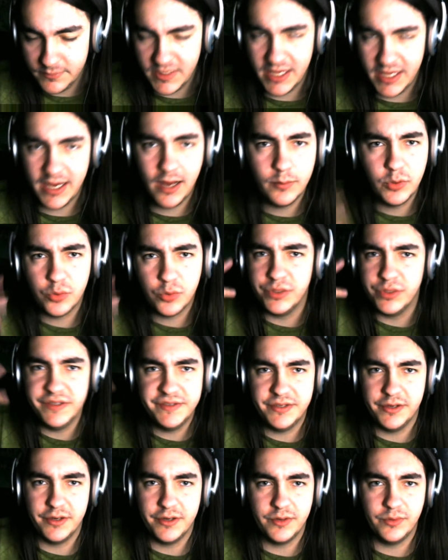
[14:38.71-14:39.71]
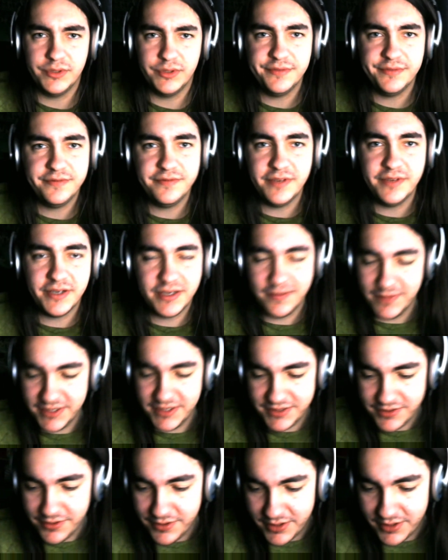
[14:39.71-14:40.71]
I'm a retard. What the fuck am I
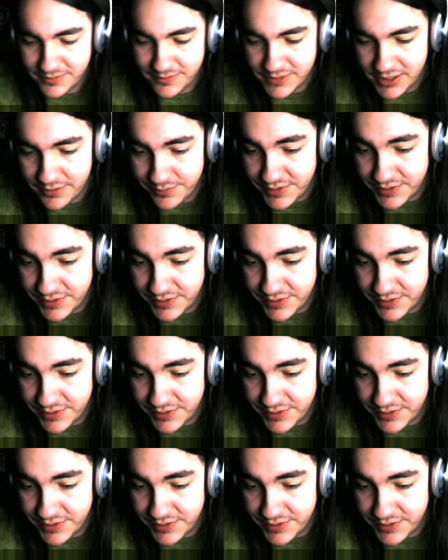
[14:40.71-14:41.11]
talking about?